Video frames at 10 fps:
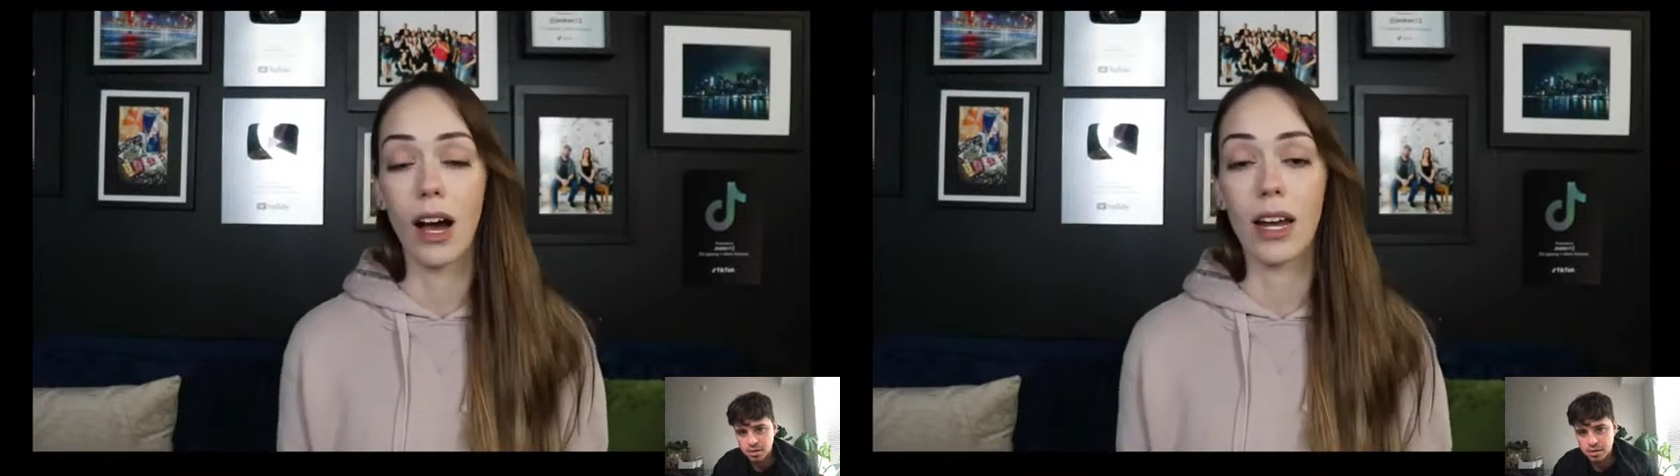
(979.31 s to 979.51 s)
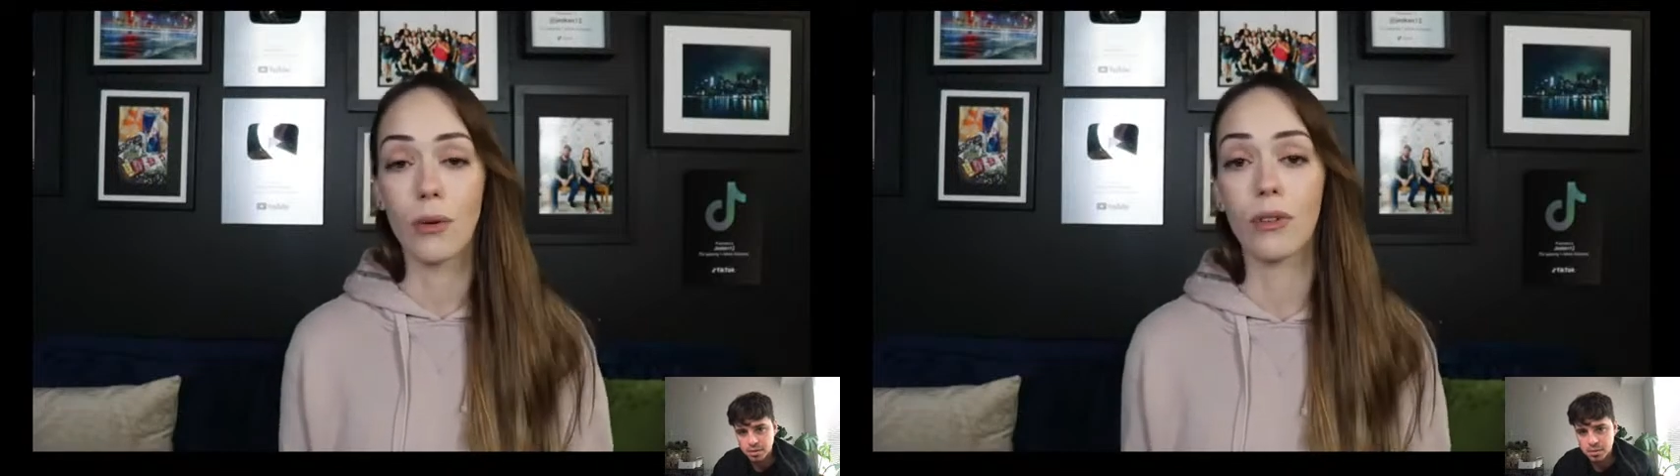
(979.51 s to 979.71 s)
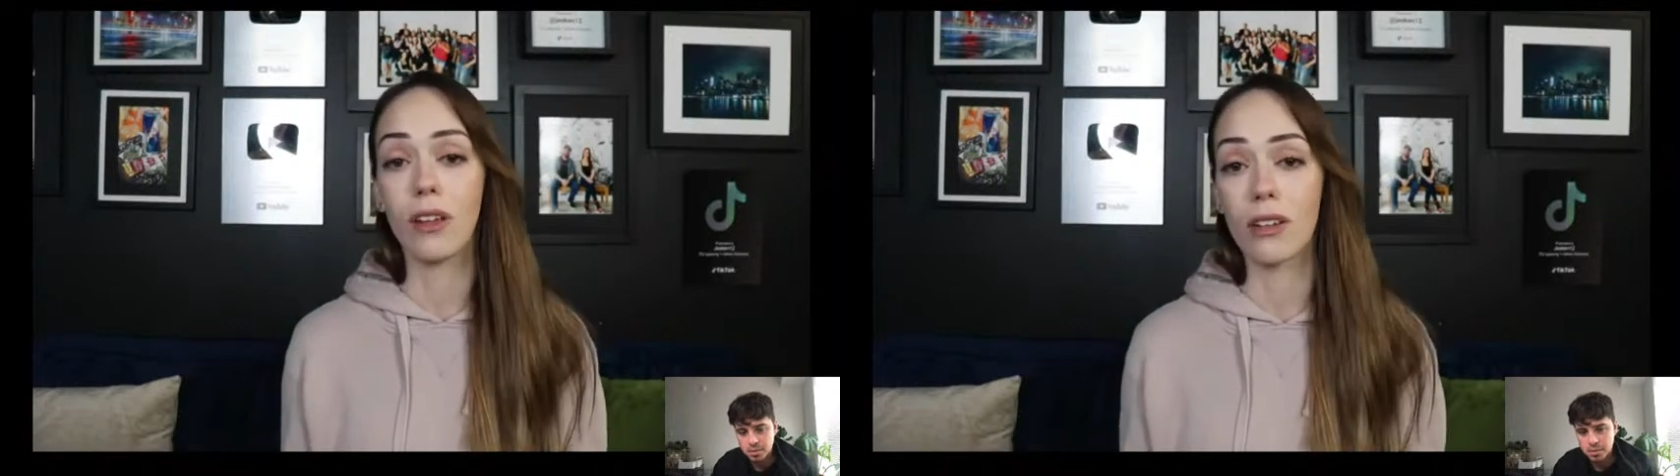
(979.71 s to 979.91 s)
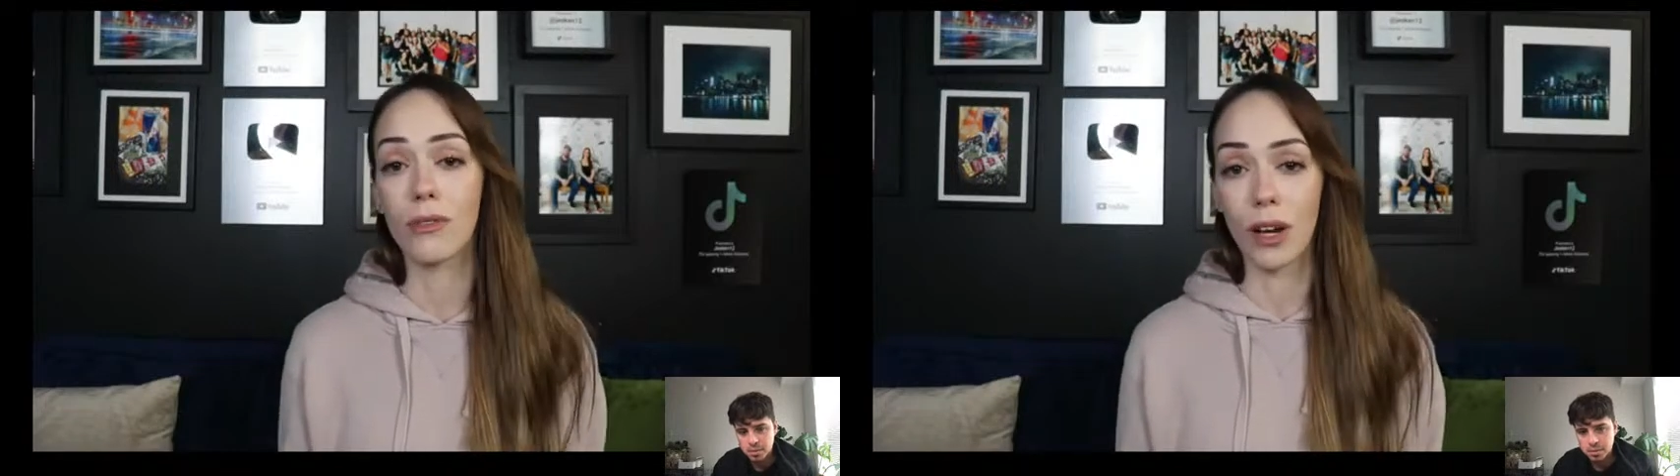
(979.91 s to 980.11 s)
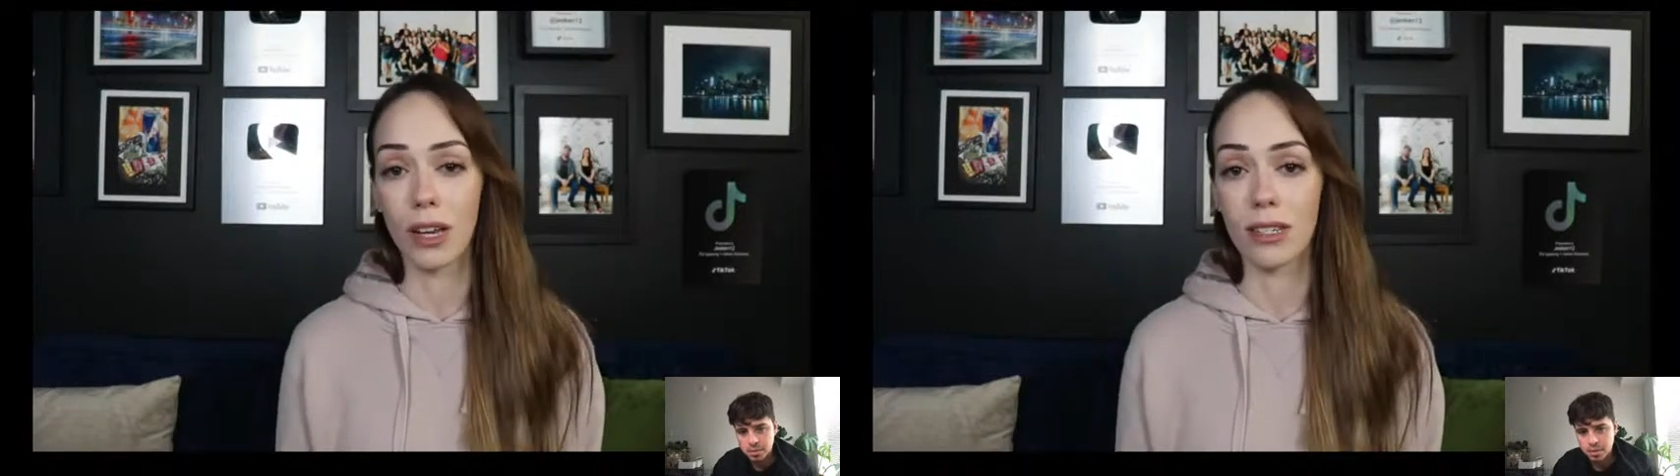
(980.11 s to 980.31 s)
I know a lot of
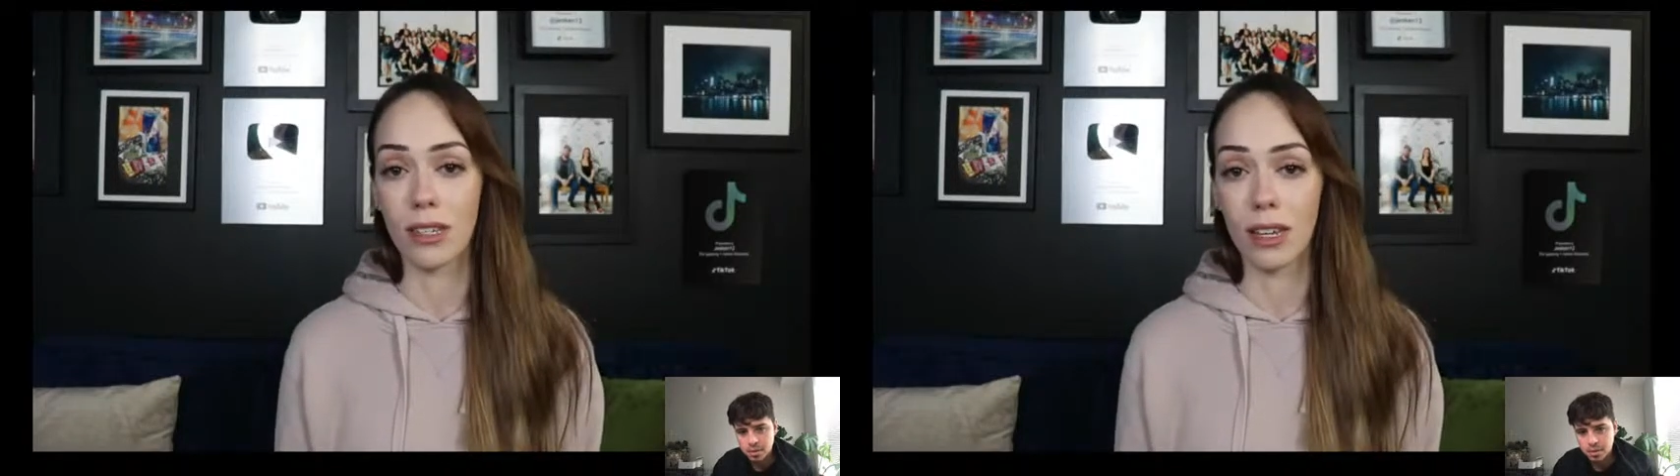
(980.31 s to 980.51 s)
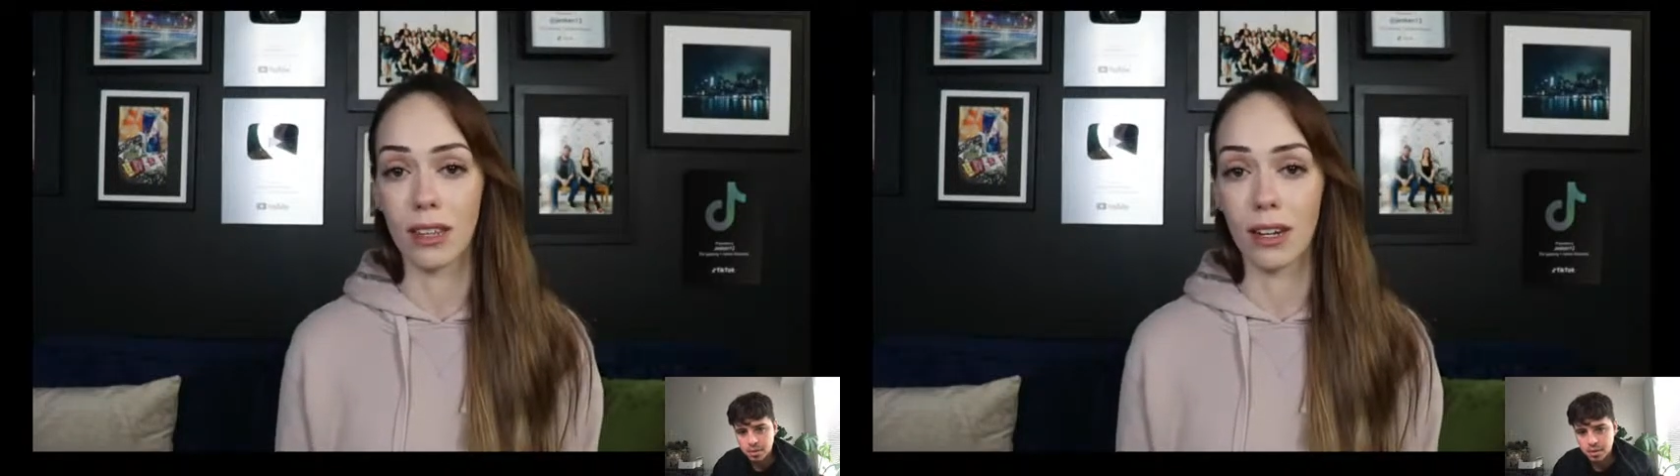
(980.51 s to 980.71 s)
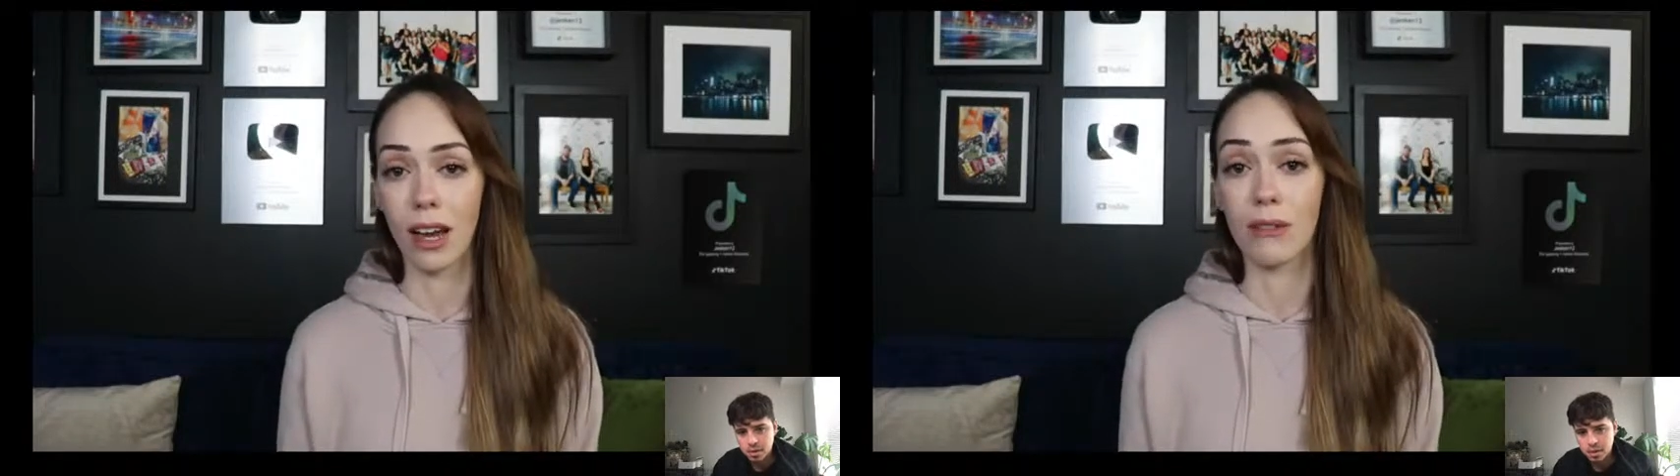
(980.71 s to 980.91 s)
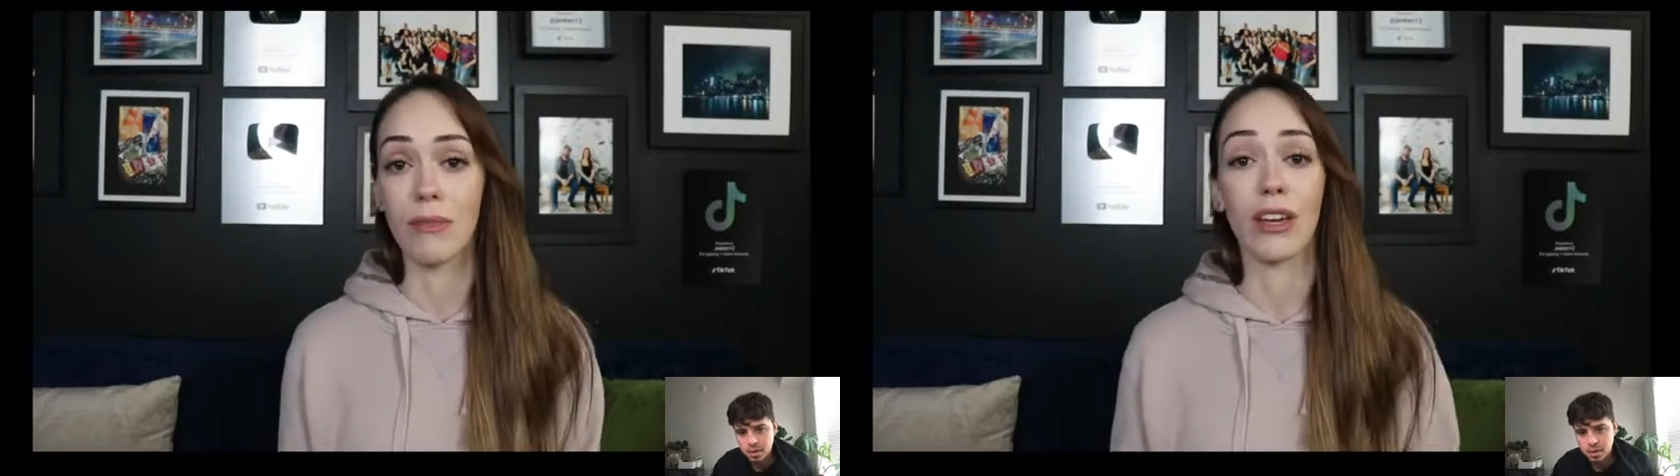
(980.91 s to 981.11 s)
you guys think that I am